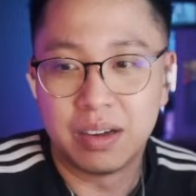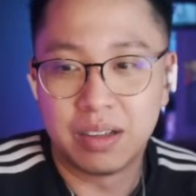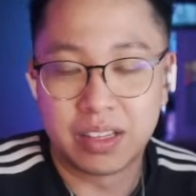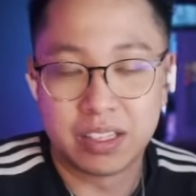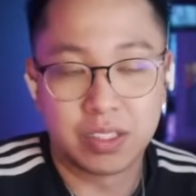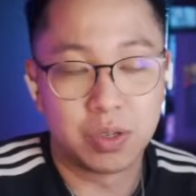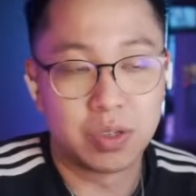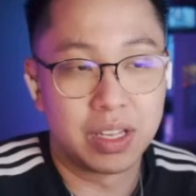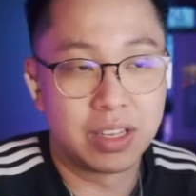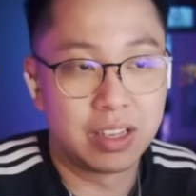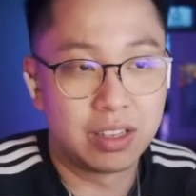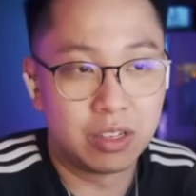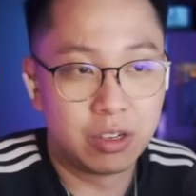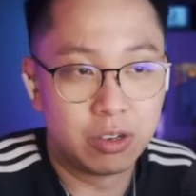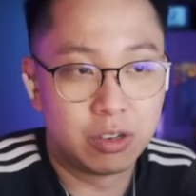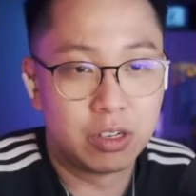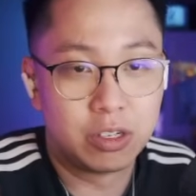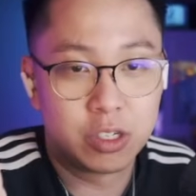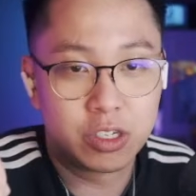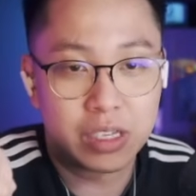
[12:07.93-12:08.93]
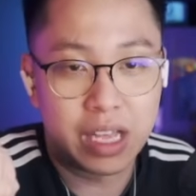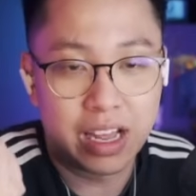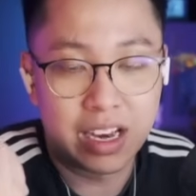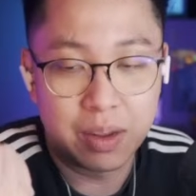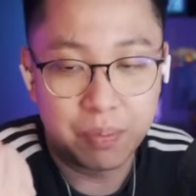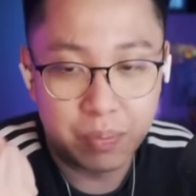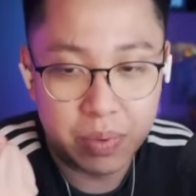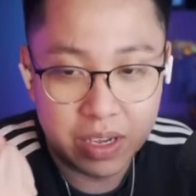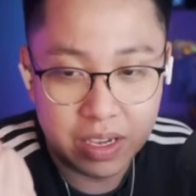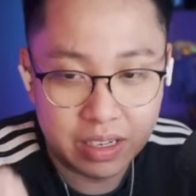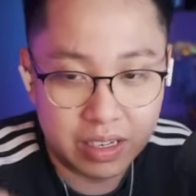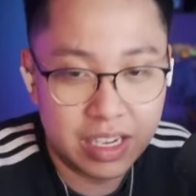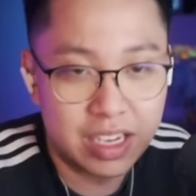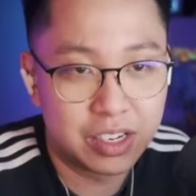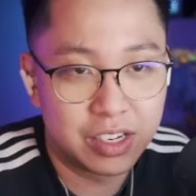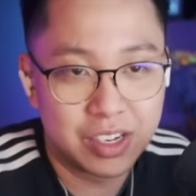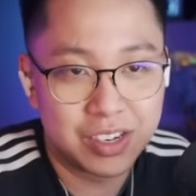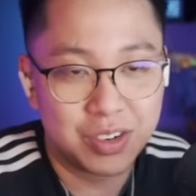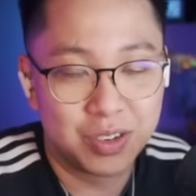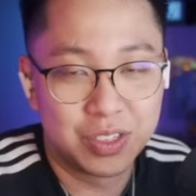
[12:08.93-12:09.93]
So then you just end up being
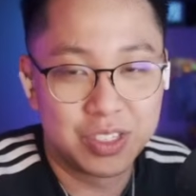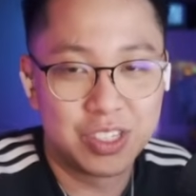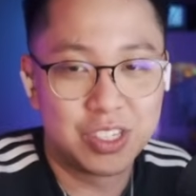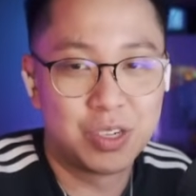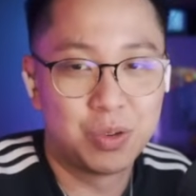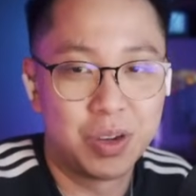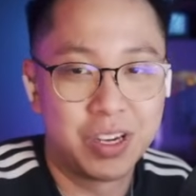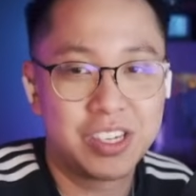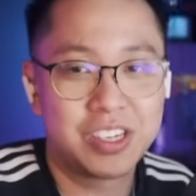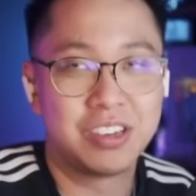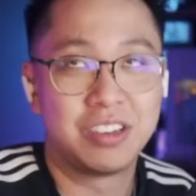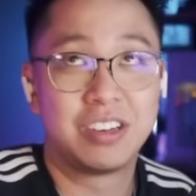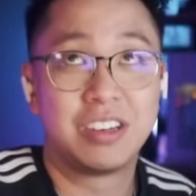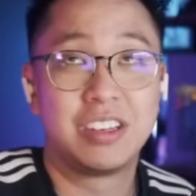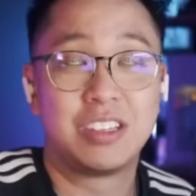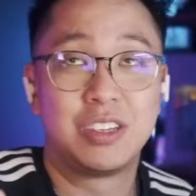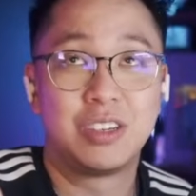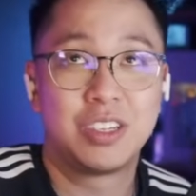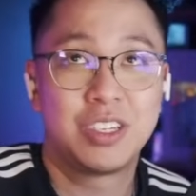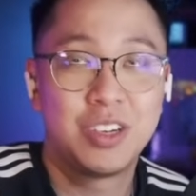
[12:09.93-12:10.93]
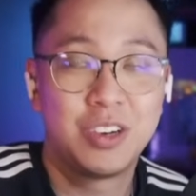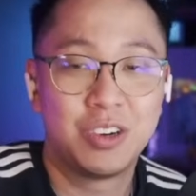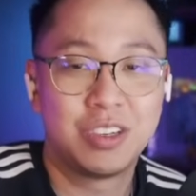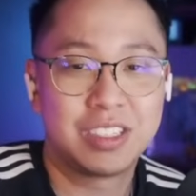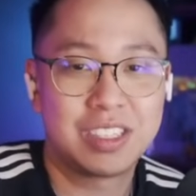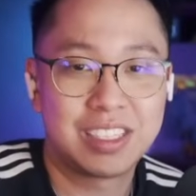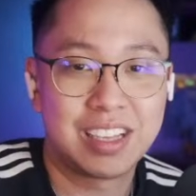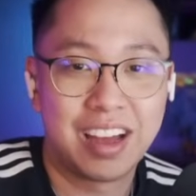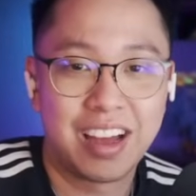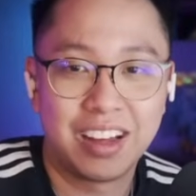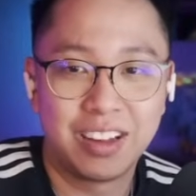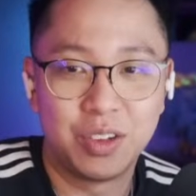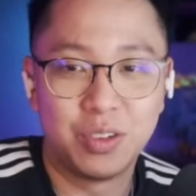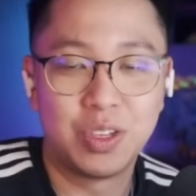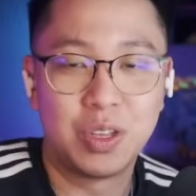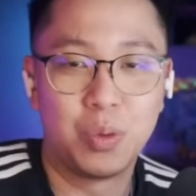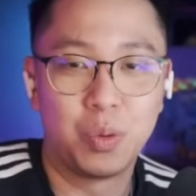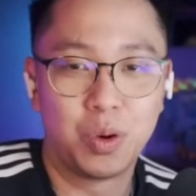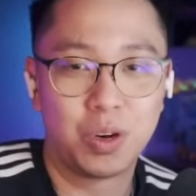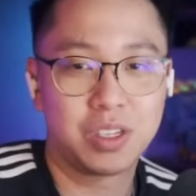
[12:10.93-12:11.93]
niche or situational because your turret style
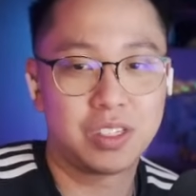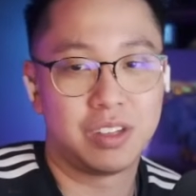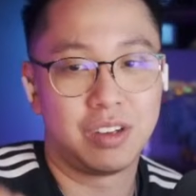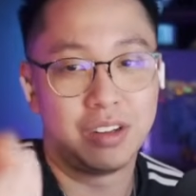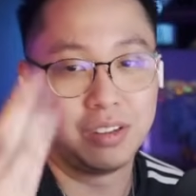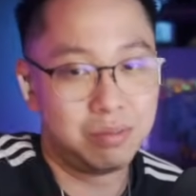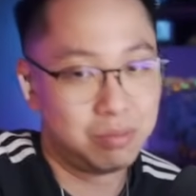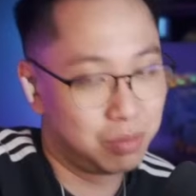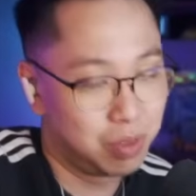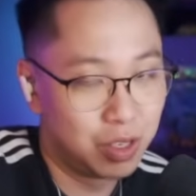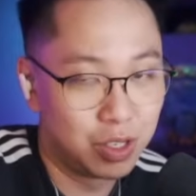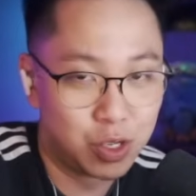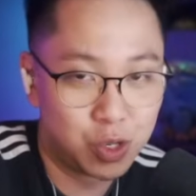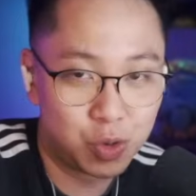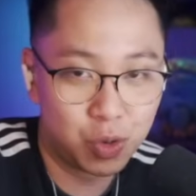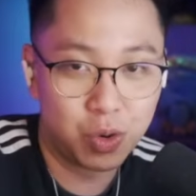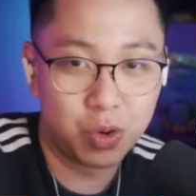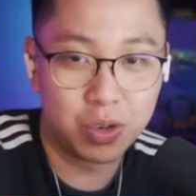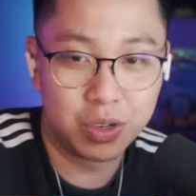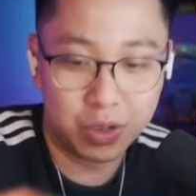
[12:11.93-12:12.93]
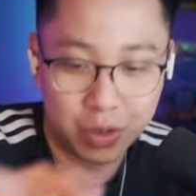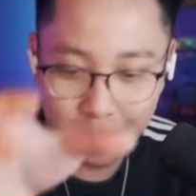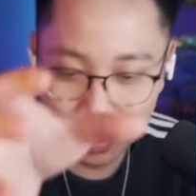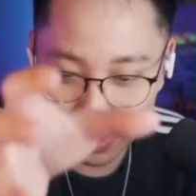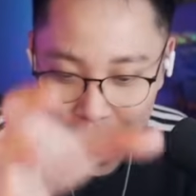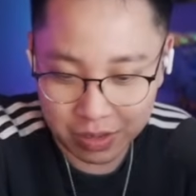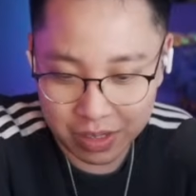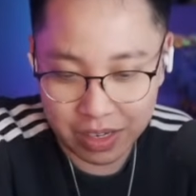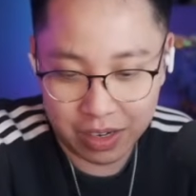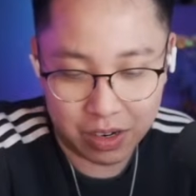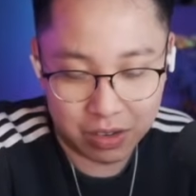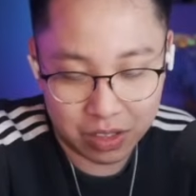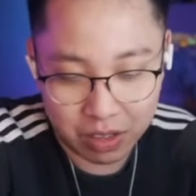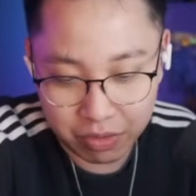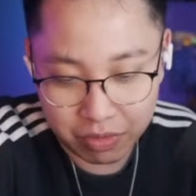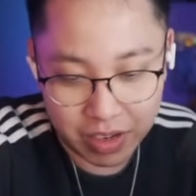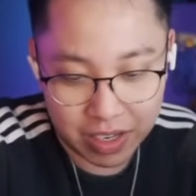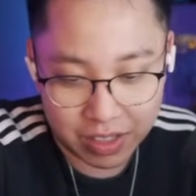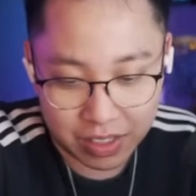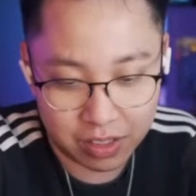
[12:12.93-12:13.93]
only works on control or, you know,
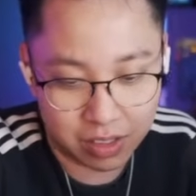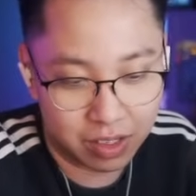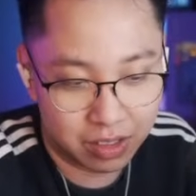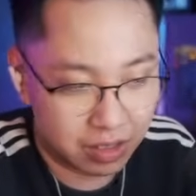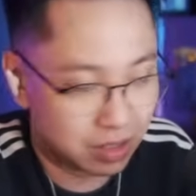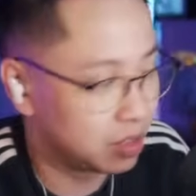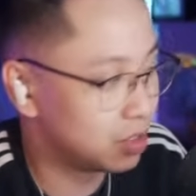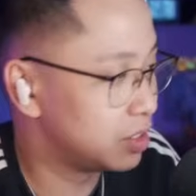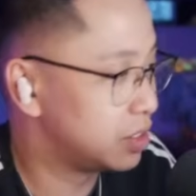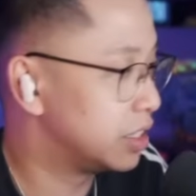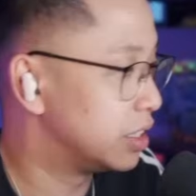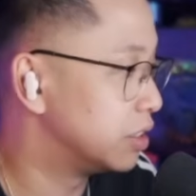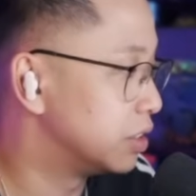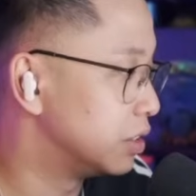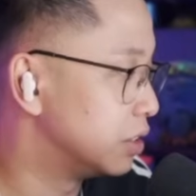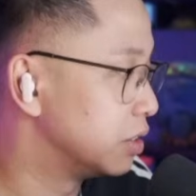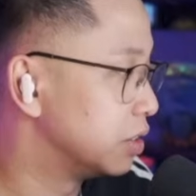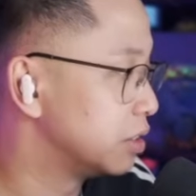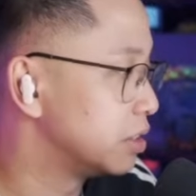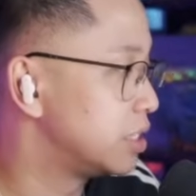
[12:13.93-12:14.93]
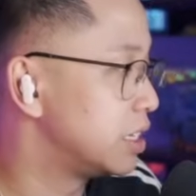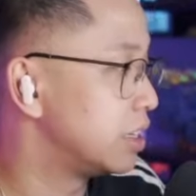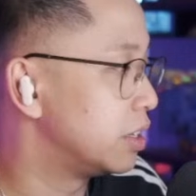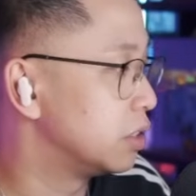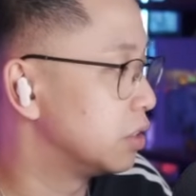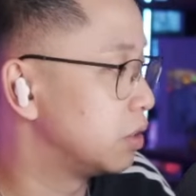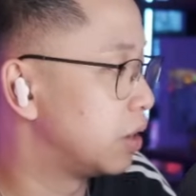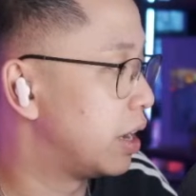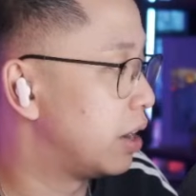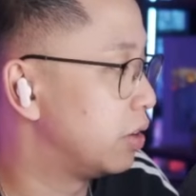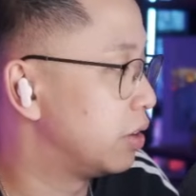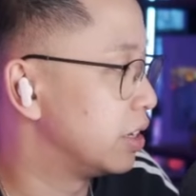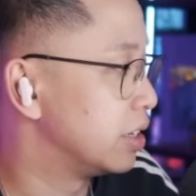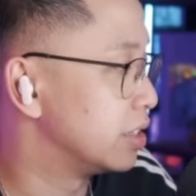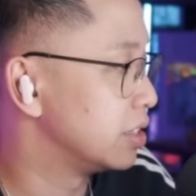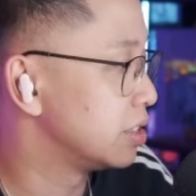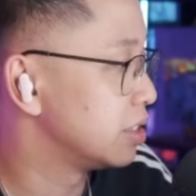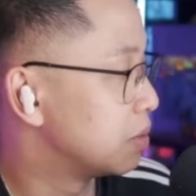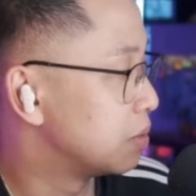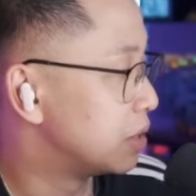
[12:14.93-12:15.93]
defense on singular
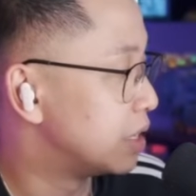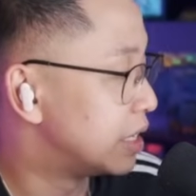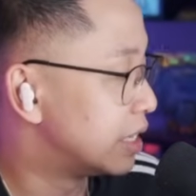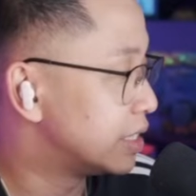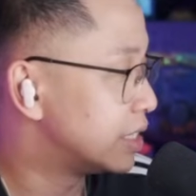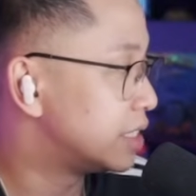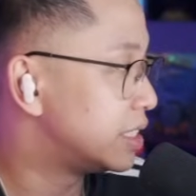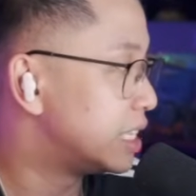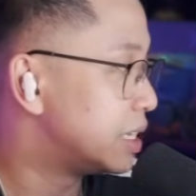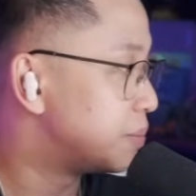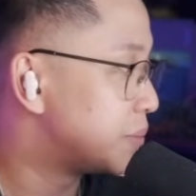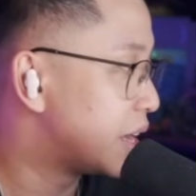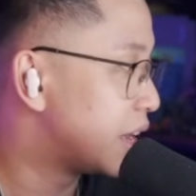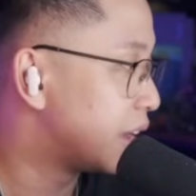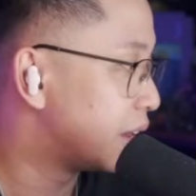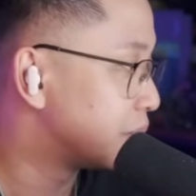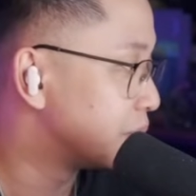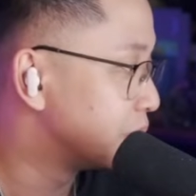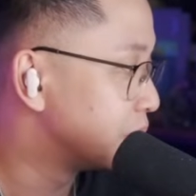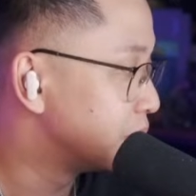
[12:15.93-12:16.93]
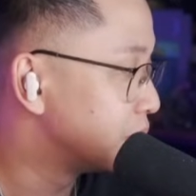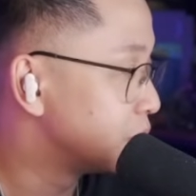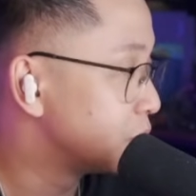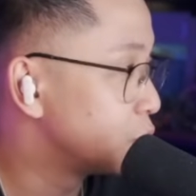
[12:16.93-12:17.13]
areas. But it is a team game.